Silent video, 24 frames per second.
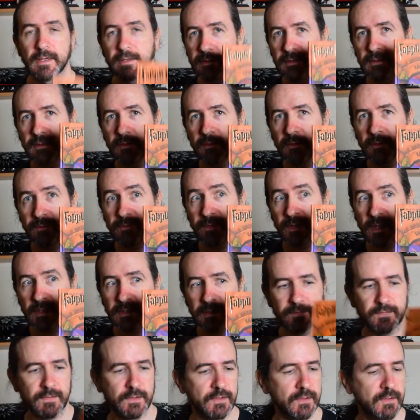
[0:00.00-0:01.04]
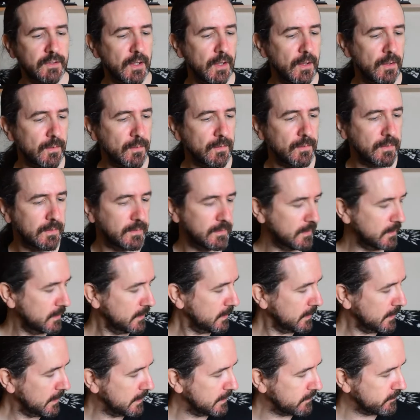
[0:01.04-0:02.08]
So Philosopher's Stone
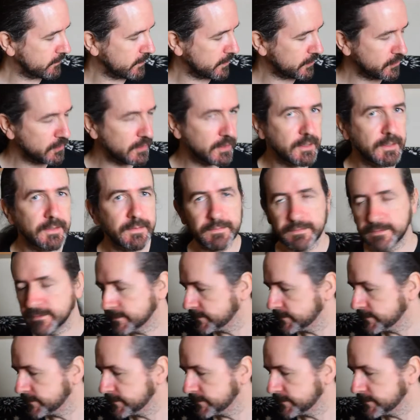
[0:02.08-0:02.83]
in Russian.